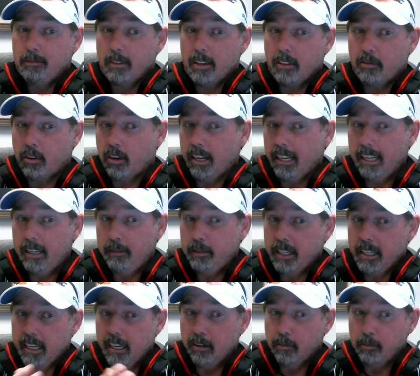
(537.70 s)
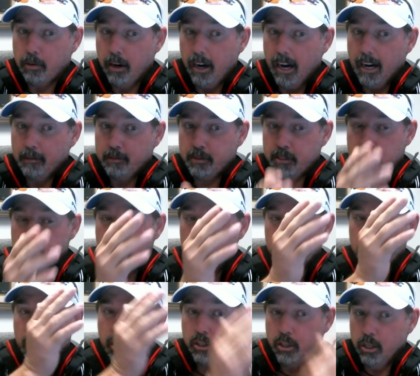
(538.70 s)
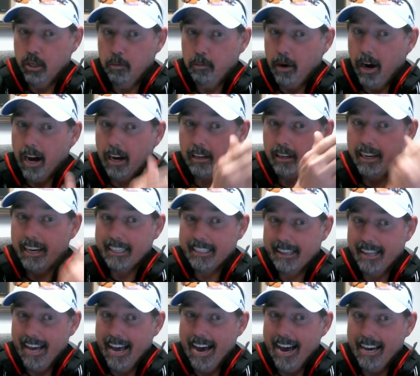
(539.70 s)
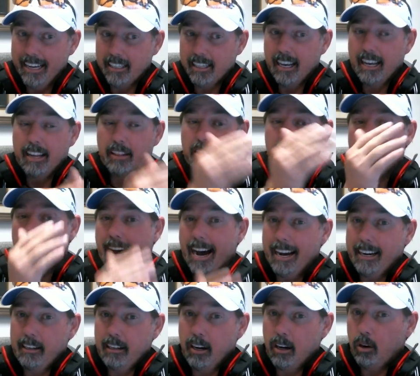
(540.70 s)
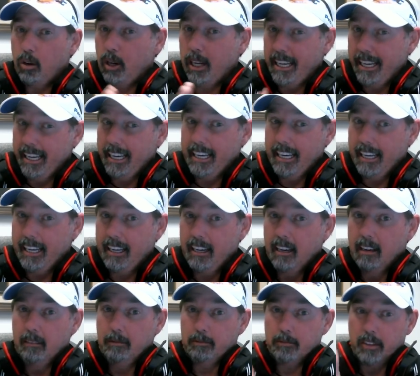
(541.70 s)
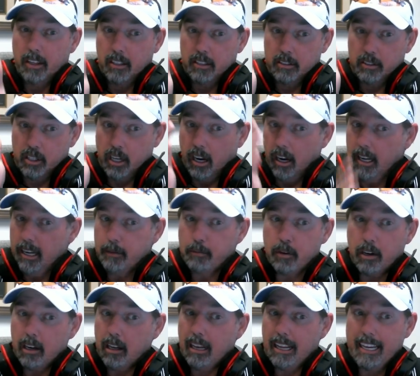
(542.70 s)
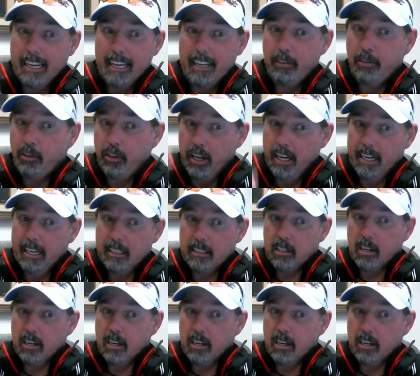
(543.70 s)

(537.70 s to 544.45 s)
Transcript: for him to give props to Tupac like that, then I know he deliberately thinks